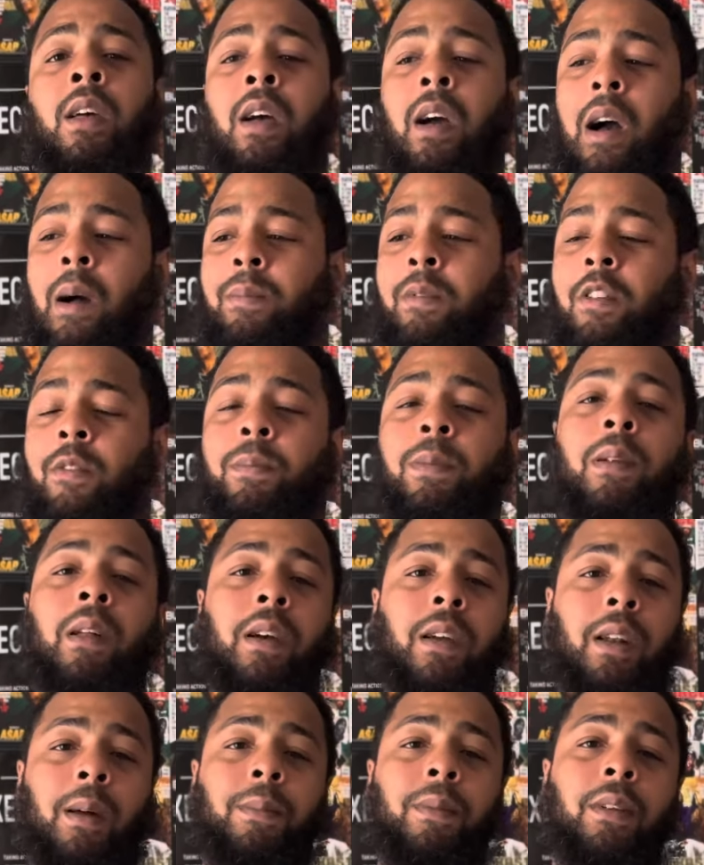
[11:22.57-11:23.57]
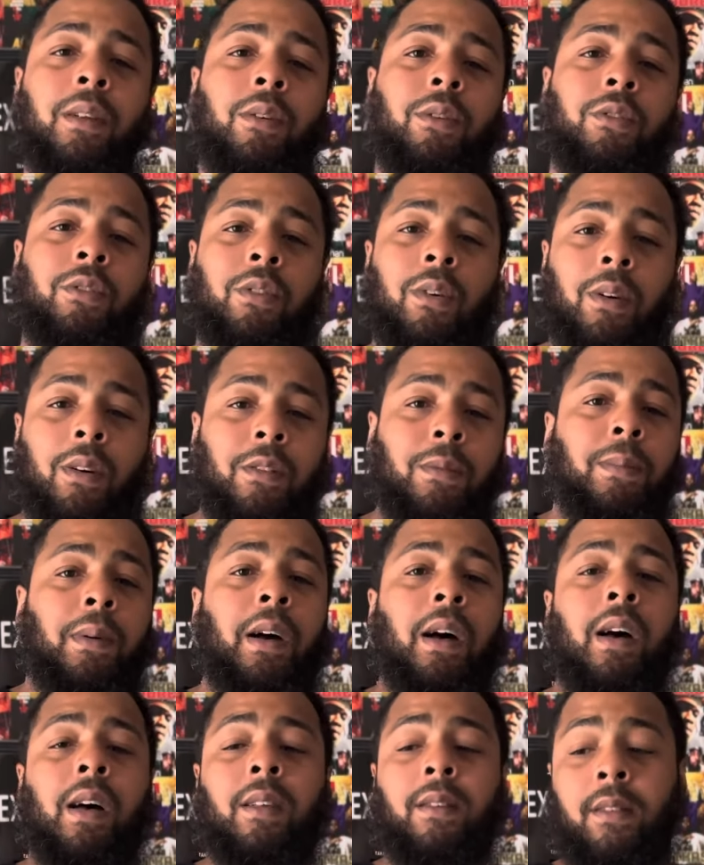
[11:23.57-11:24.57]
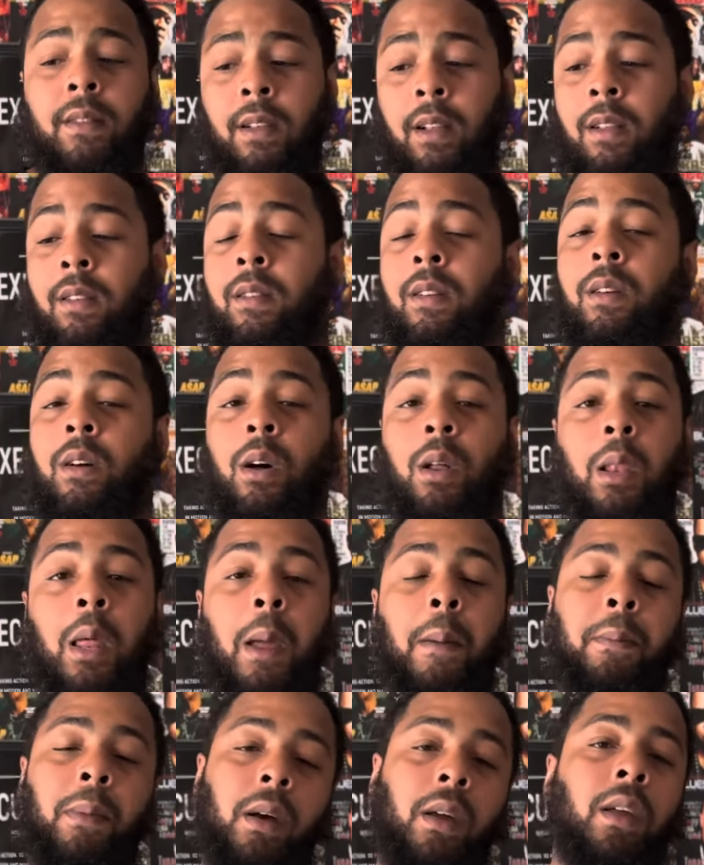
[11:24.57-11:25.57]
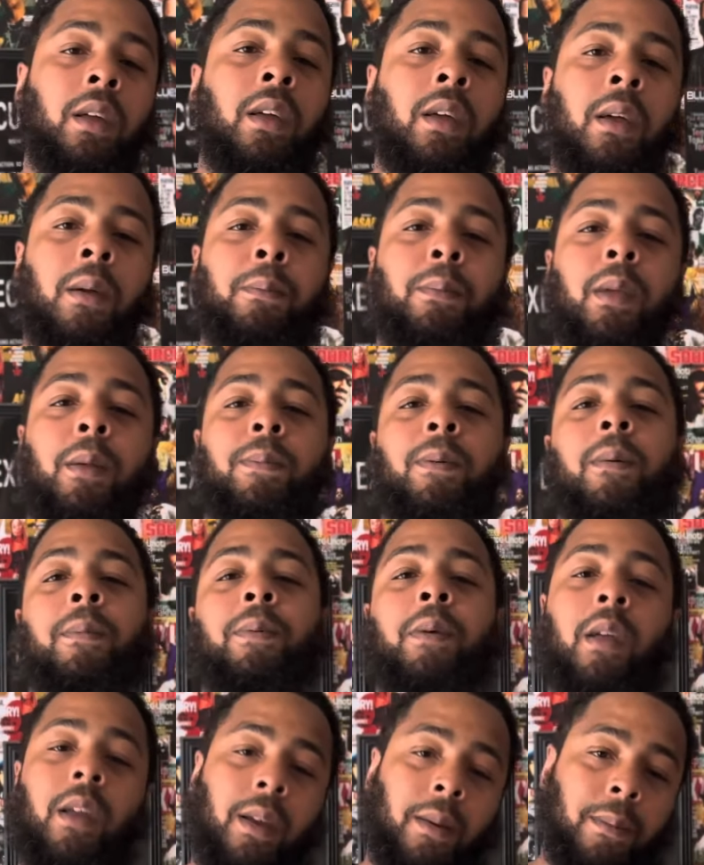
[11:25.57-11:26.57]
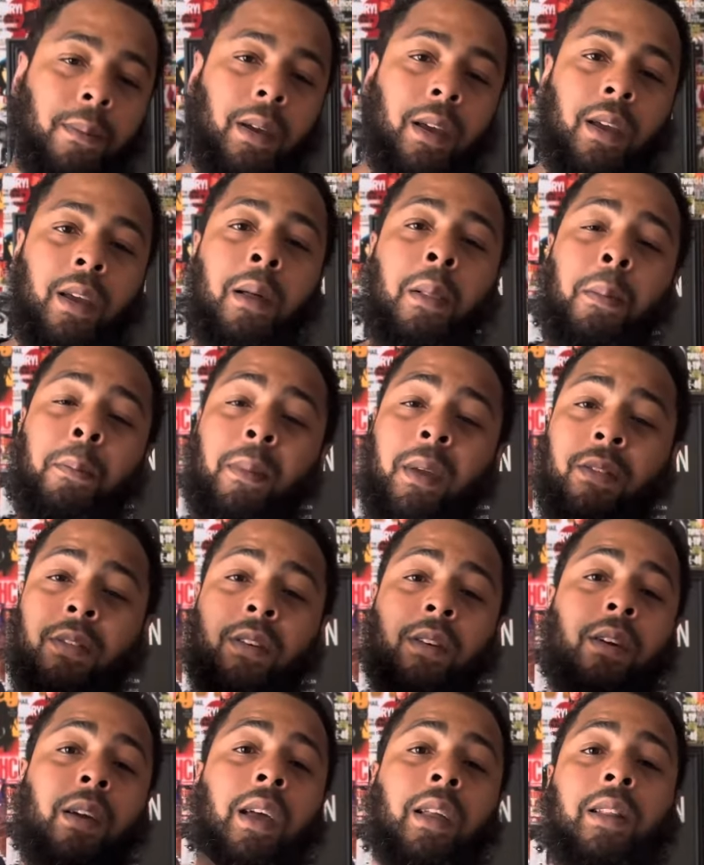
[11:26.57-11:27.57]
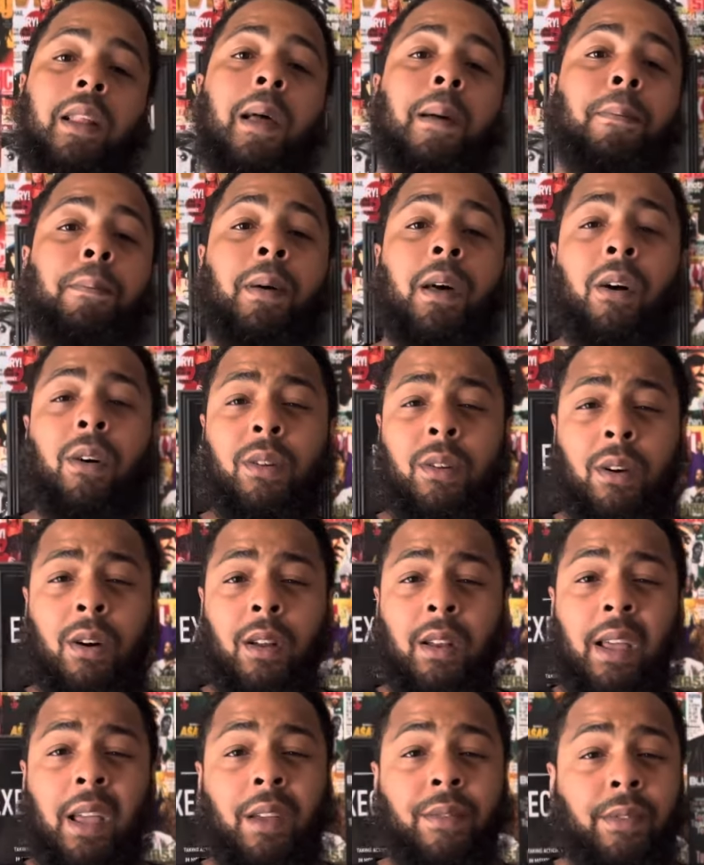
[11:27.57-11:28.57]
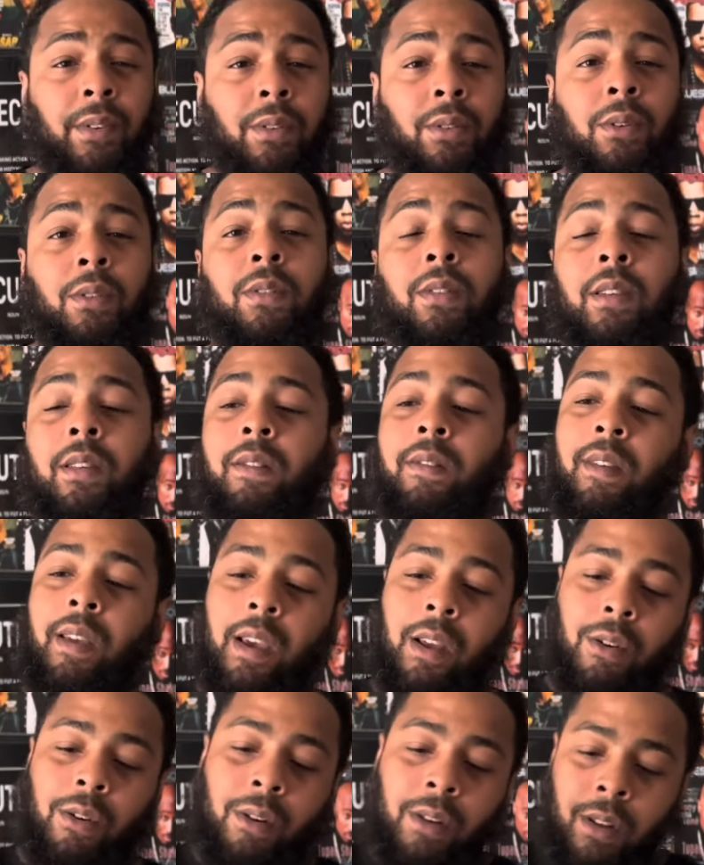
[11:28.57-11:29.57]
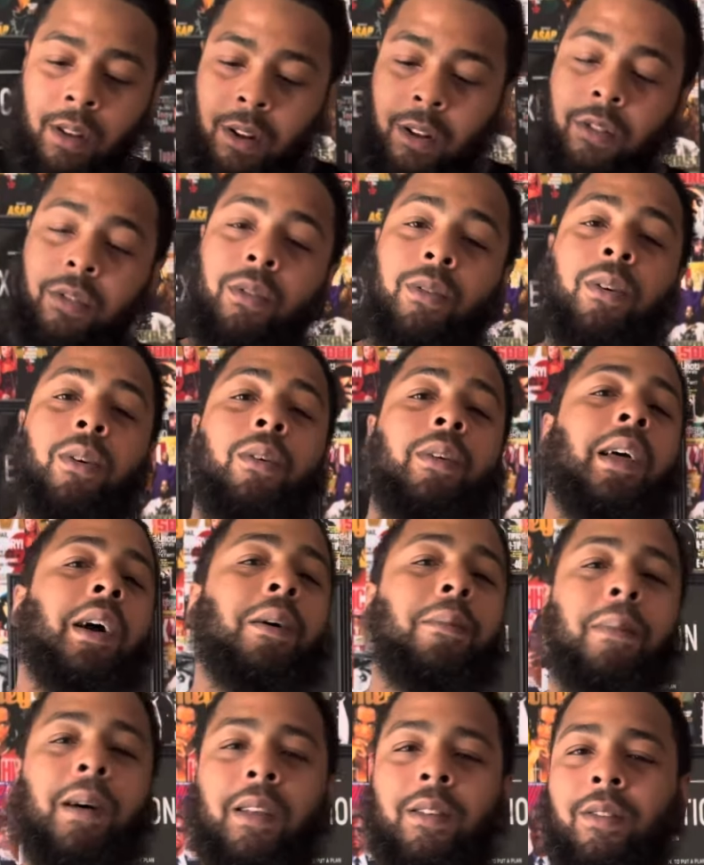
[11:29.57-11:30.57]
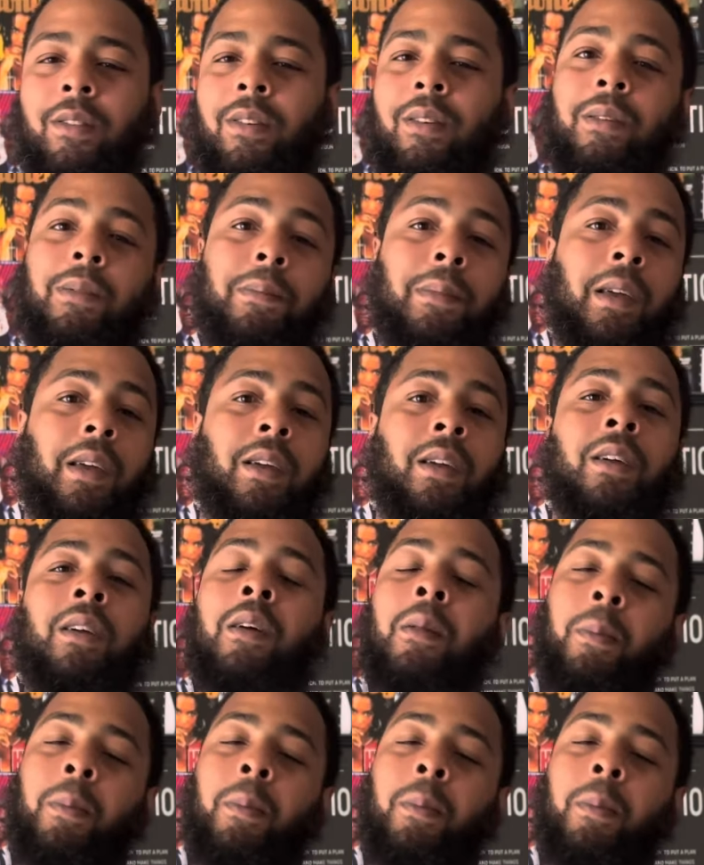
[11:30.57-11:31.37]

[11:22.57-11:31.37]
I'm just plugging up a little Jones behind scenes and all that. But be prepared, man. Make sure y'all hit that bell and all that. If you're new to the channel, scroll down my Jones, man.